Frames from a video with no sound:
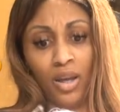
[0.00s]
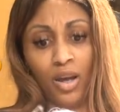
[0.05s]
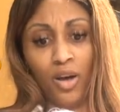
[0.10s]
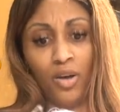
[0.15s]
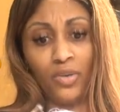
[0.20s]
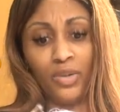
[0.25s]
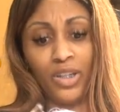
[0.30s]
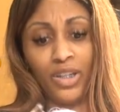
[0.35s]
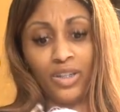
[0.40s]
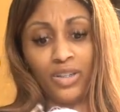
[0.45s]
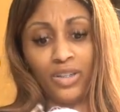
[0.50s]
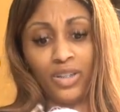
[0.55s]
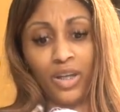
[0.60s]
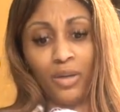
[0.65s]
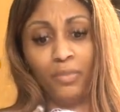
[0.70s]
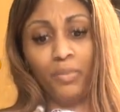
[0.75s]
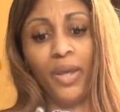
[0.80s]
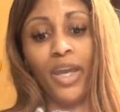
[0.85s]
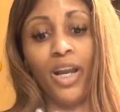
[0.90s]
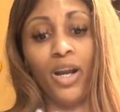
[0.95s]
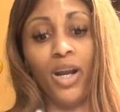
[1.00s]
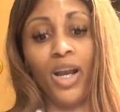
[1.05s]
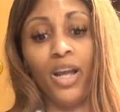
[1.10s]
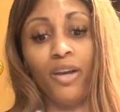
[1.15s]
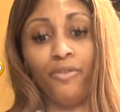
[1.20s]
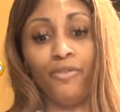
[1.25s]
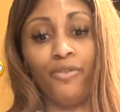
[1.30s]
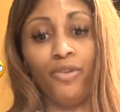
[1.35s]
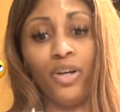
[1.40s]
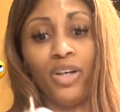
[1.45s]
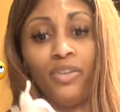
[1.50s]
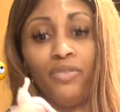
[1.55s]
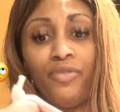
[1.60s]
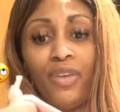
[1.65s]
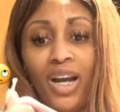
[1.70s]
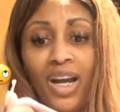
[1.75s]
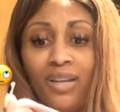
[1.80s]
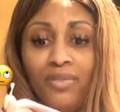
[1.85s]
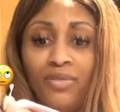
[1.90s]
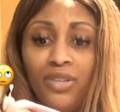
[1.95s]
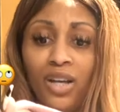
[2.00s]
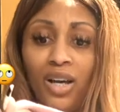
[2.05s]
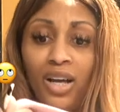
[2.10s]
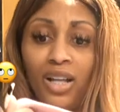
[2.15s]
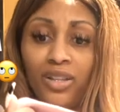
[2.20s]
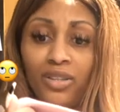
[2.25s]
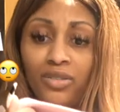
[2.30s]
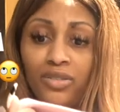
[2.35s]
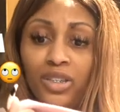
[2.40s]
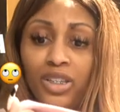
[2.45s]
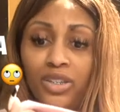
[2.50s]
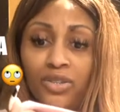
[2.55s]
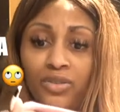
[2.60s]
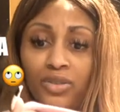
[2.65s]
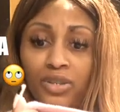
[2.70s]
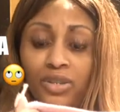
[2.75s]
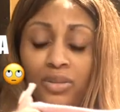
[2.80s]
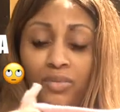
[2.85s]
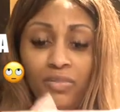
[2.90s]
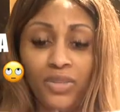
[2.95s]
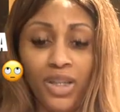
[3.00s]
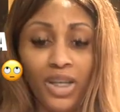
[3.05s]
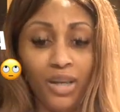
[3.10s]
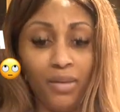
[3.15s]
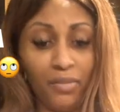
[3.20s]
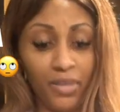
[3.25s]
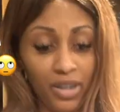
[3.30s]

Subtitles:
Oh, these compare at $45. These are some damn